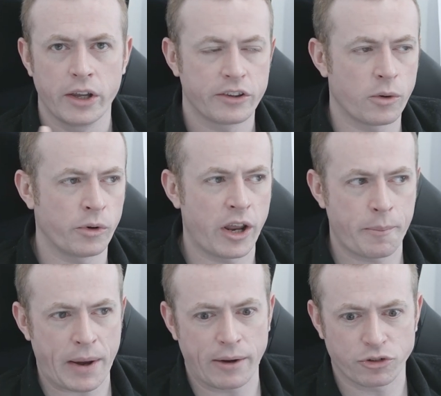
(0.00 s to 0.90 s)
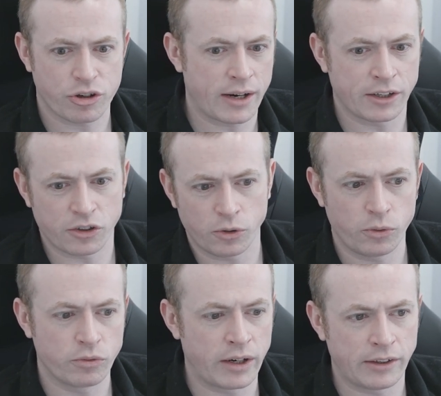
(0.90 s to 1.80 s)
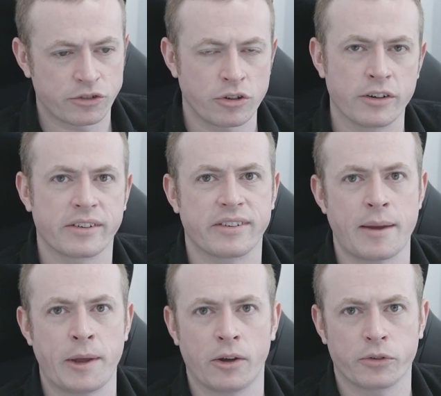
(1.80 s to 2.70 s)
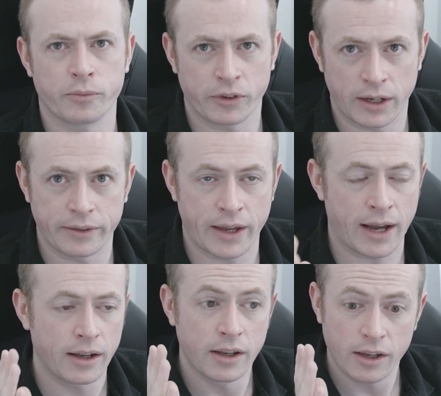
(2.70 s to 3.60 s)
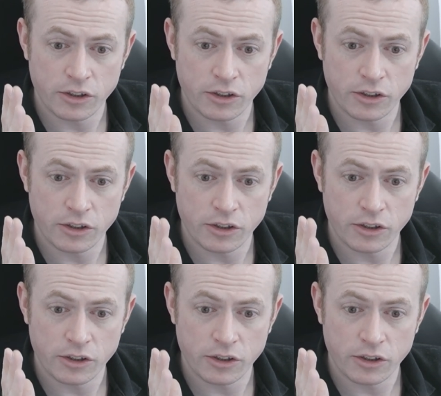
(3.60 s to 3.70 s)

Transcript: don't worry about trying to do really strong seme or something like that.